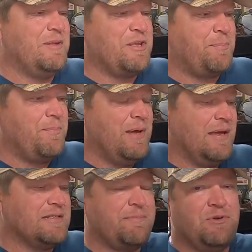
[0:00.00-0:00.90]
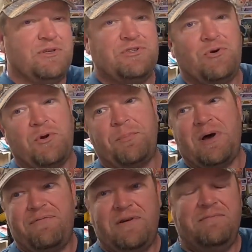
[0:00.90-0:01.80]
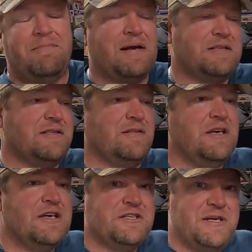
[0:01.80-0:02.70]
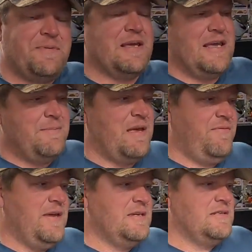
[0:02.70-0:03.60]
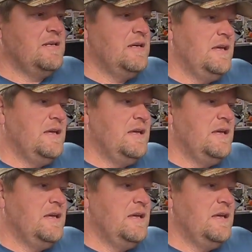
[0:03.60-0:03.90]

but because I'm doing the total profit minus the shipping, eBay fees,